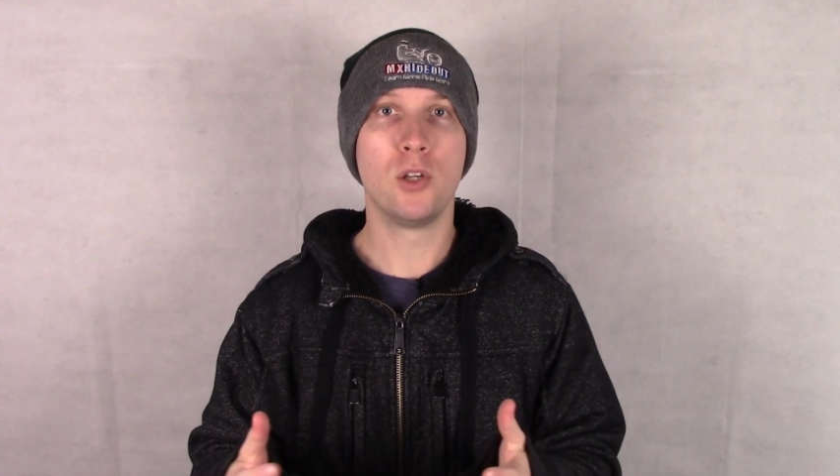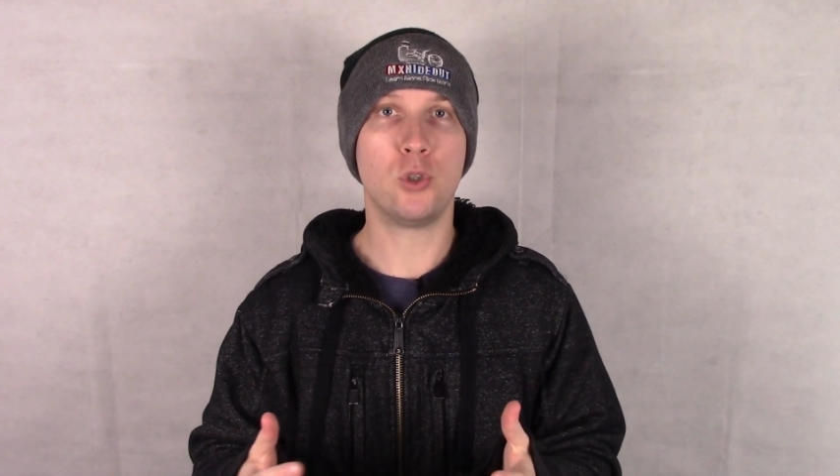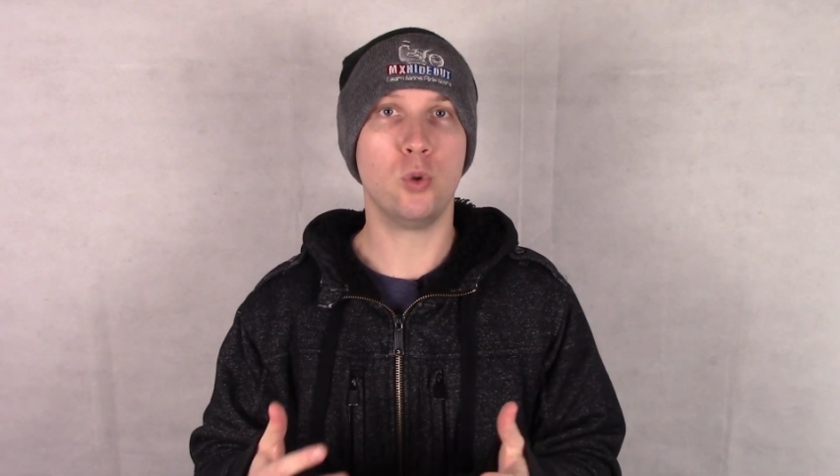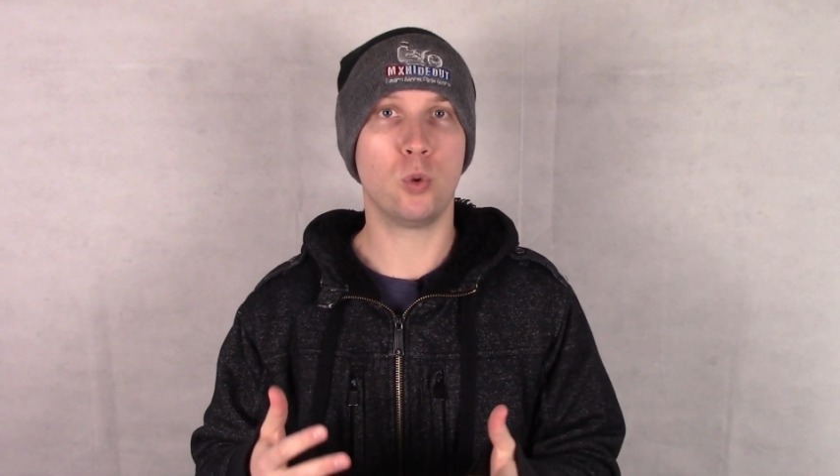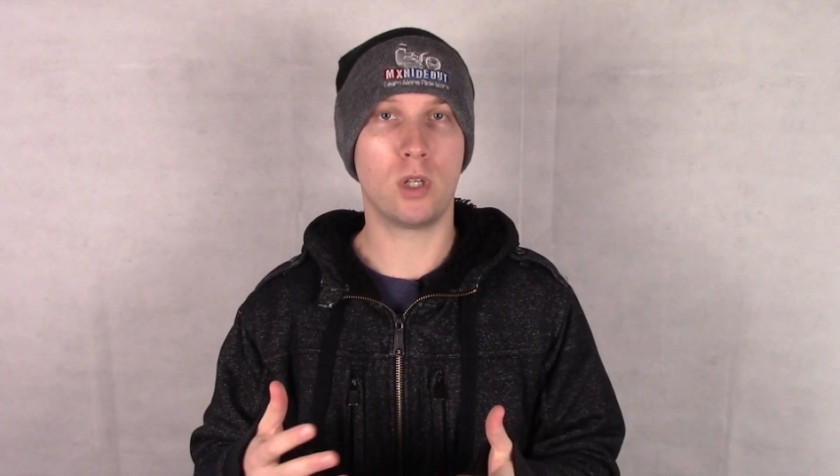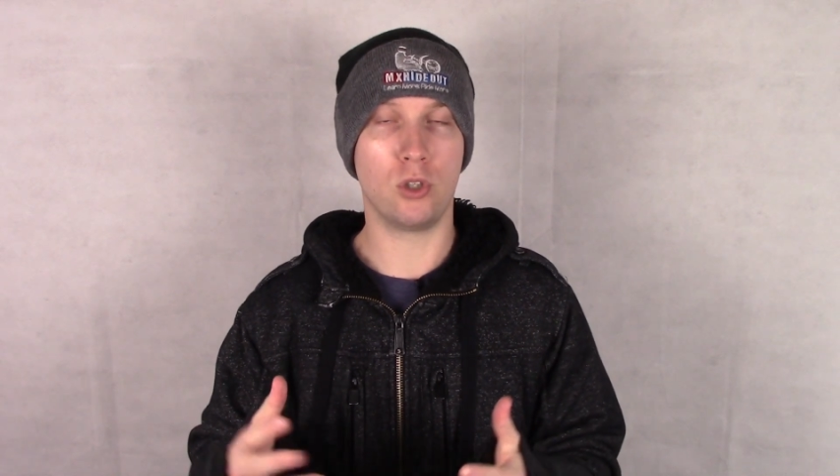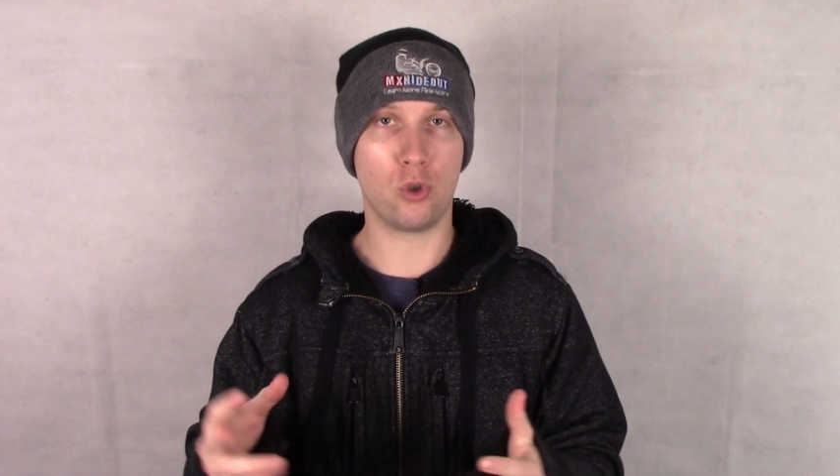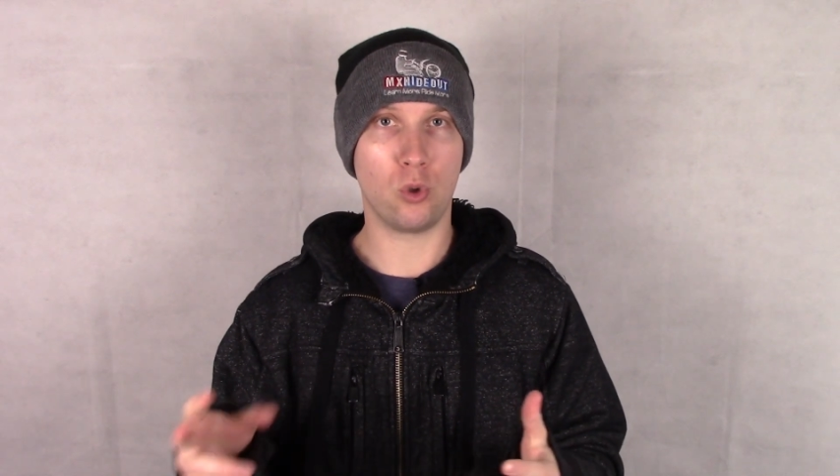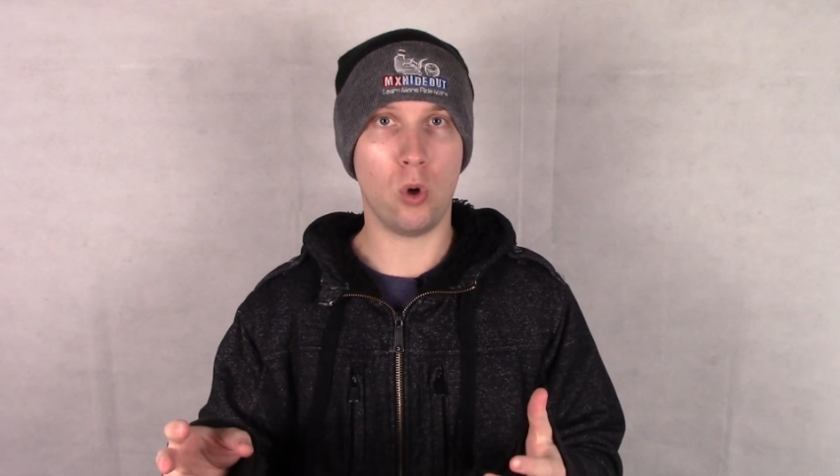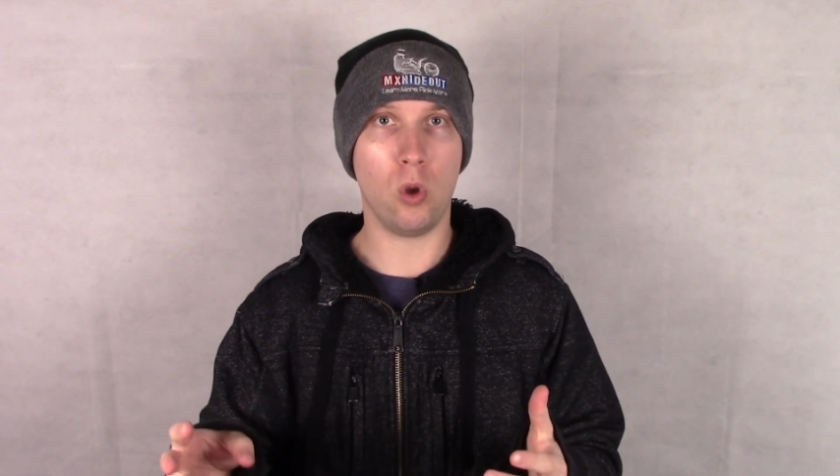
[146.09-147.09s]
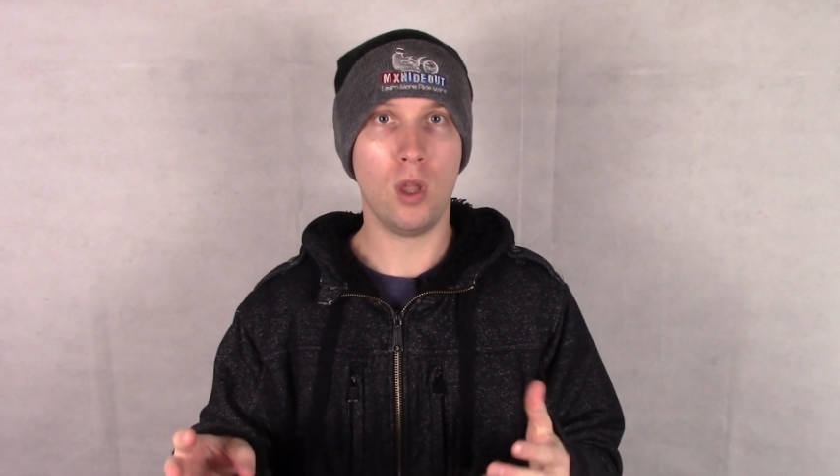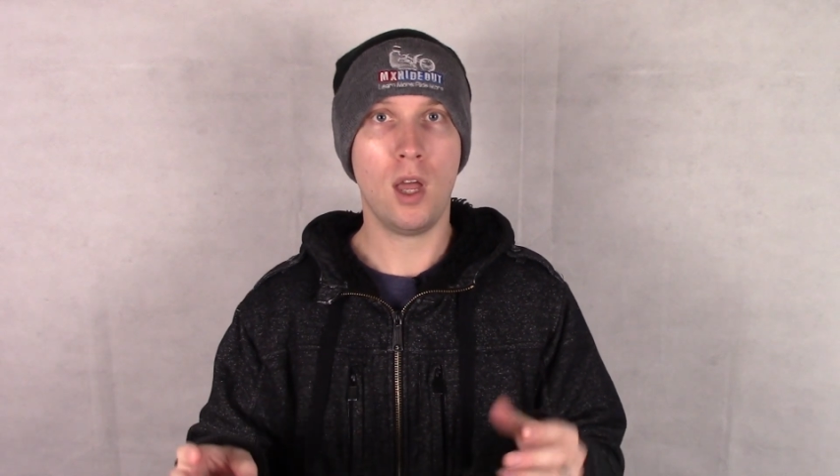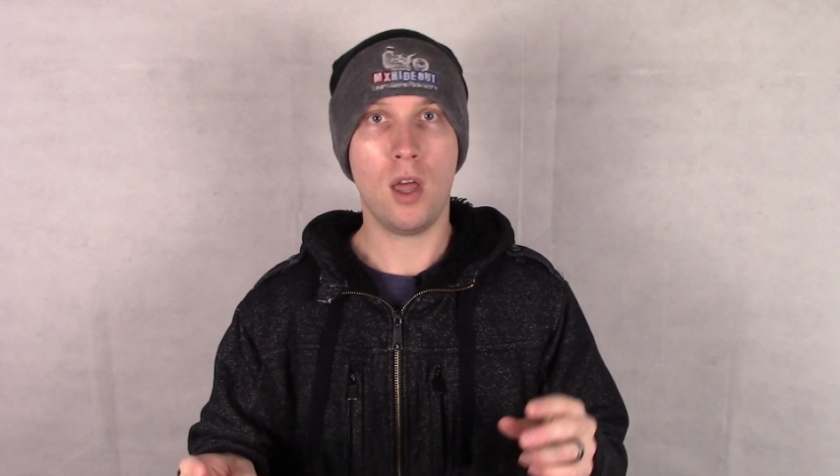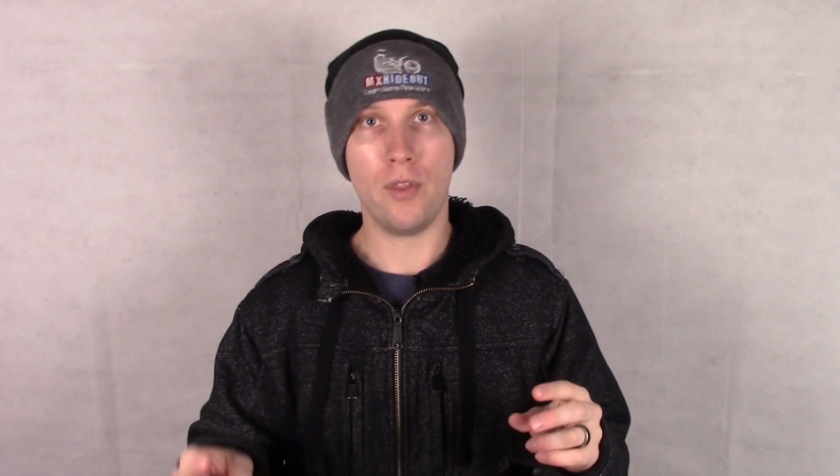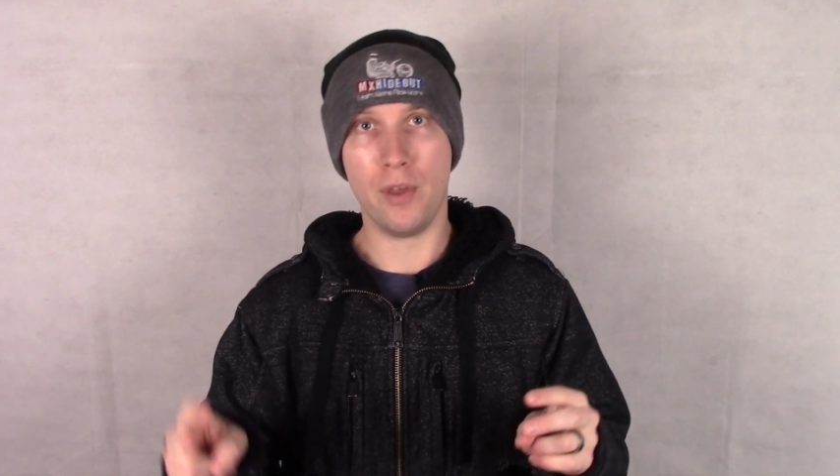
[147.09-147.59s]
to control
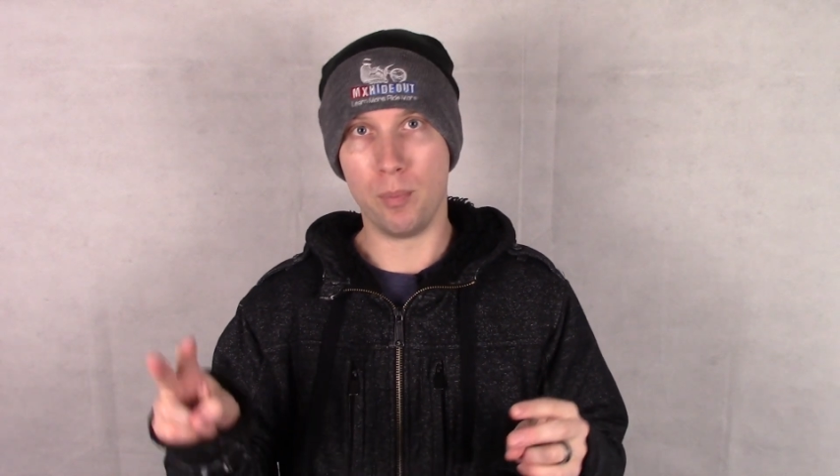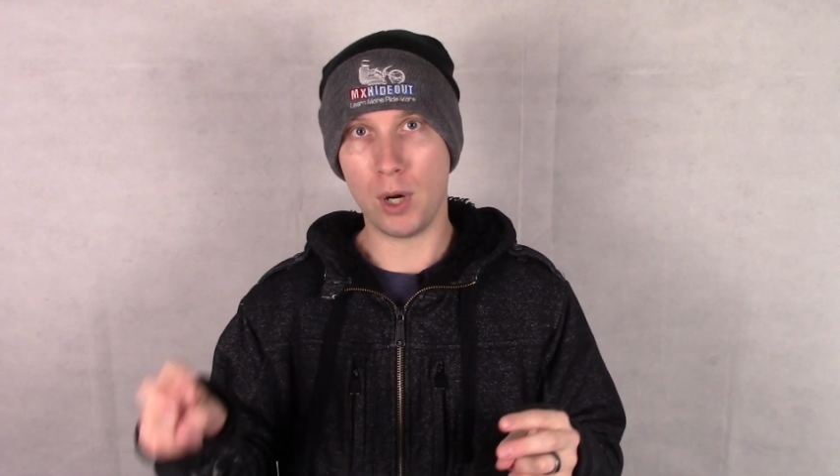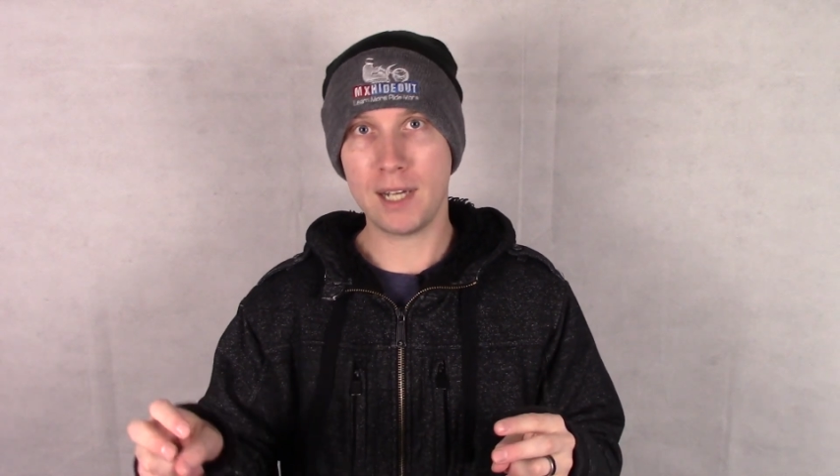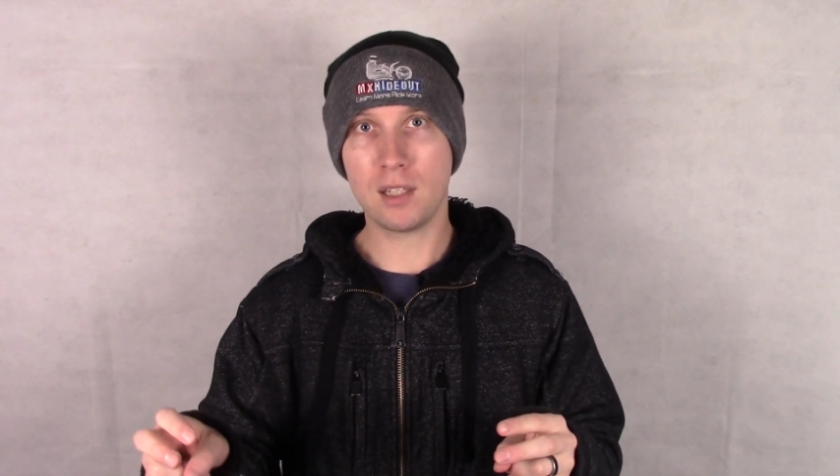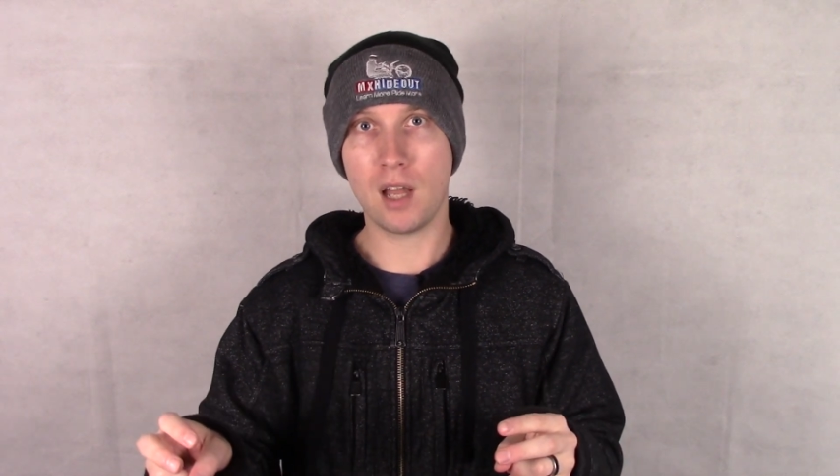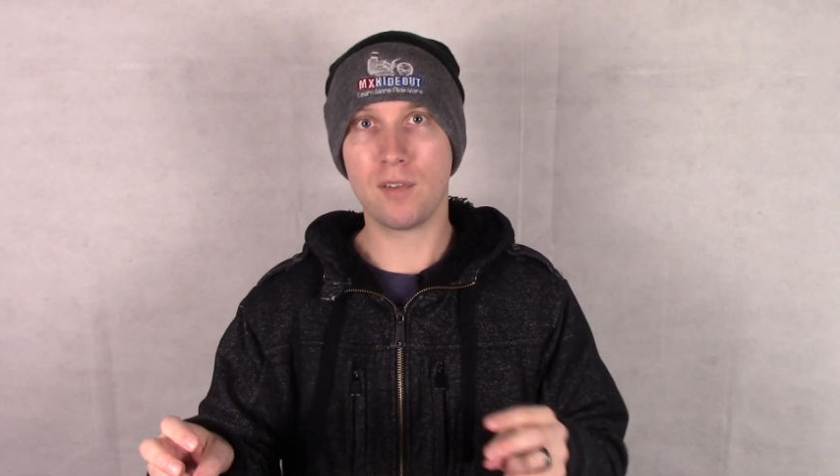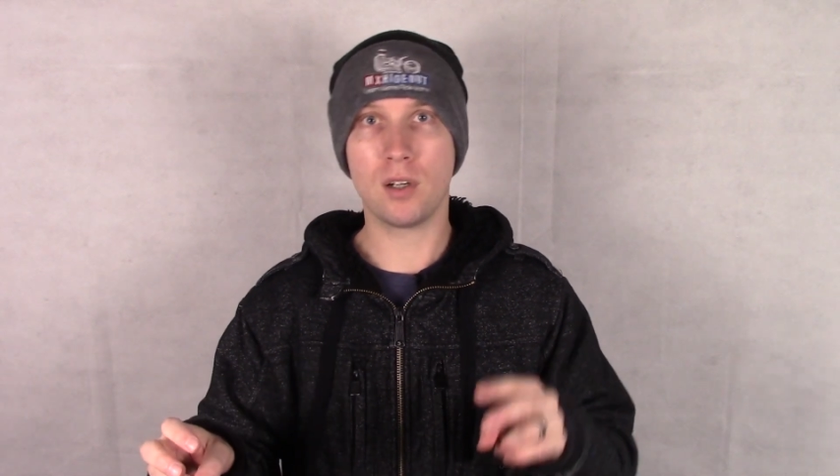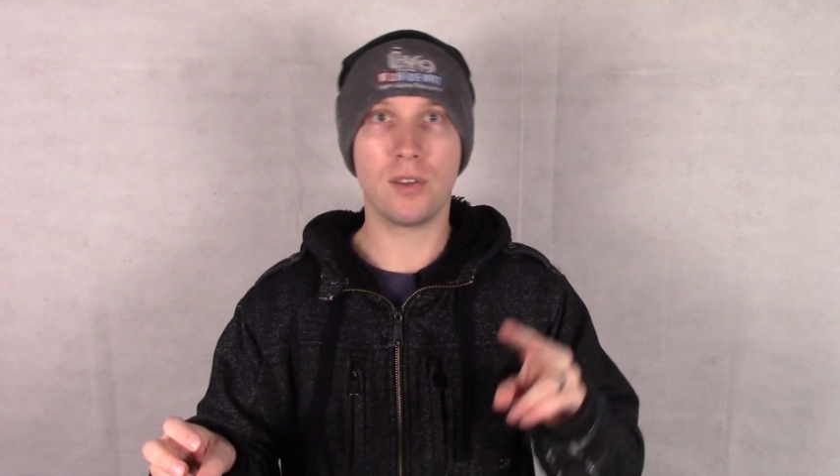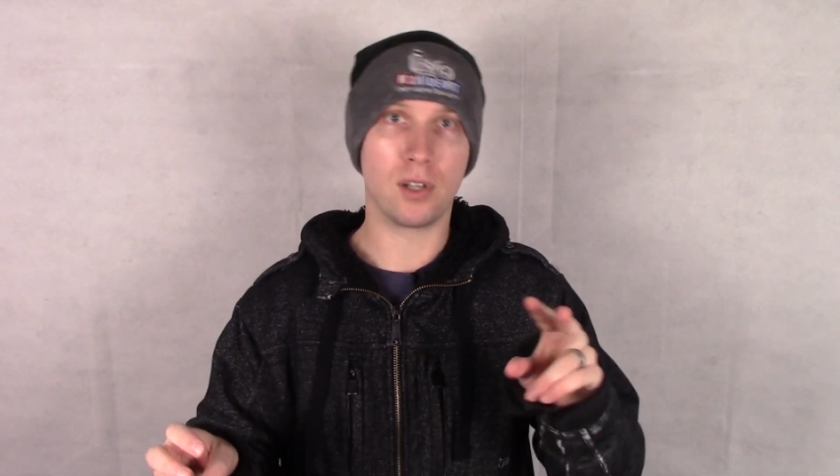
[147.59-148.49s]
the brake lever,